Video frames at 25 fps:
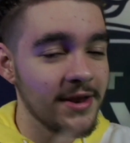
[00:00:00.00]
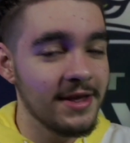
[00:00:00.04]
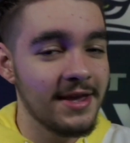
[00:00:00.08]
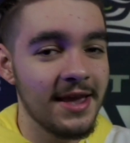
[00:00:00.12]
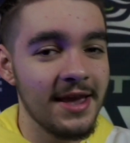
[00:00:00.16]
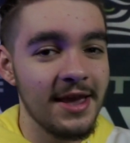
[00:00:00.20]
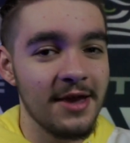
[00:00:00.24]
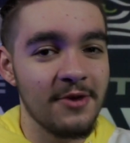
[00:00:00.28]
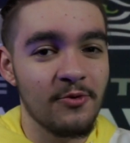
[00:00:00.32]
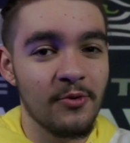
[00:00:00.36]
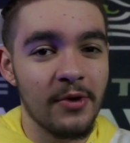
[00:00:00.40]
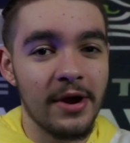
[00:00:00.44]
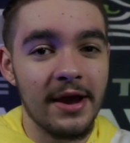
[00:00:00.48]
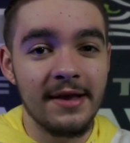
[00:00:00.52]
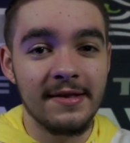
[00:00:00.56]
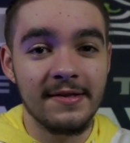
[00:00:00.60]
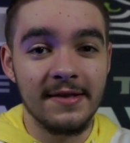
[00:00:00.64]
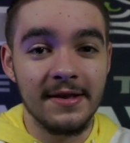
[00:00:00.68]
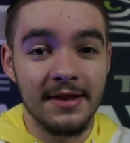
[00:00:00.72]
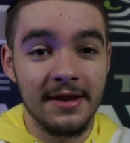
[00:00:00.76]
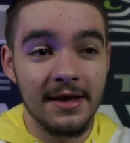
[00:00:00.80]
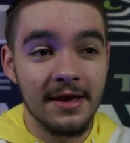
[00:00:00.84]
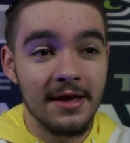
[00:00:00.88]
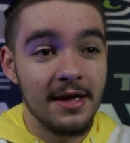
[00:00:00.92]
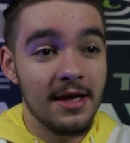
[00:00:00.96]
key
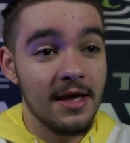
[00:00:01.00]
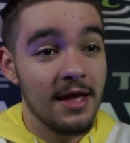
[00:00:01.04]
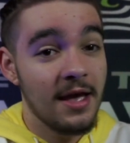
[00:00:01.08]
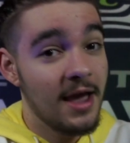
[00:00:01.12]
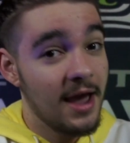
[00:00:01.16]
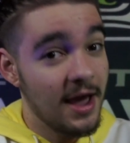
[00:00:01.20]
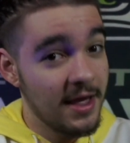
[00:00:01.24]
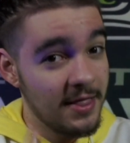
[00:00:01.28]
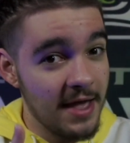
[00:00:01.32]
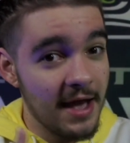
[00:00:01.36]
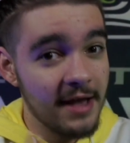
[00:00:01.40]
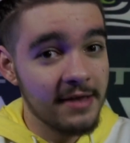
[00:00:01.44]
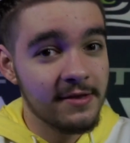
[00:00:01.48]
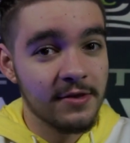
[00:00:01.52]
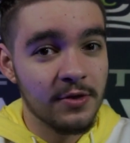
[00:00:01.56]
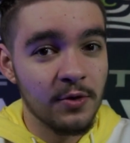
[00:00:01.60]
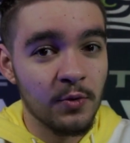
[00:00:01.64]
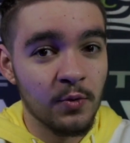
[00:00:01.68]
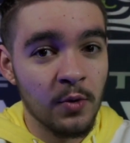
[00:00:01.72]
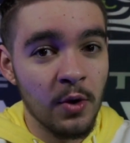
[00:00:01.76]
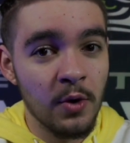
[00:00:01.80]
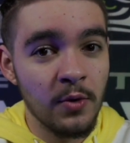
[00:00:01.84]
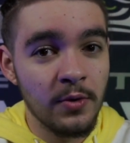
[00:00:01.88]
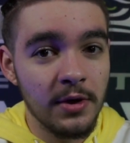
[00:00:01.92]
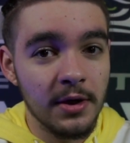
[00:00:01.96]
reason, and that's the
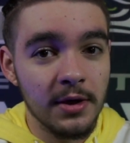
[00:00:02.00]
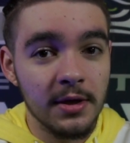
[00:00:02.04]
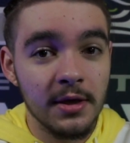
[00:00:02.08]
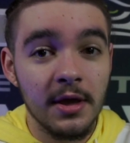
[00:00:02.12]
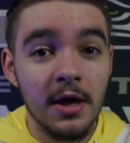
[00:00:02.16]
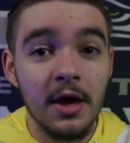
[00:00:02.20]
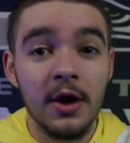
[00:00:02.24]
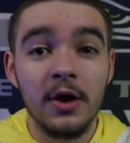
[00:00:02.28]
Rona.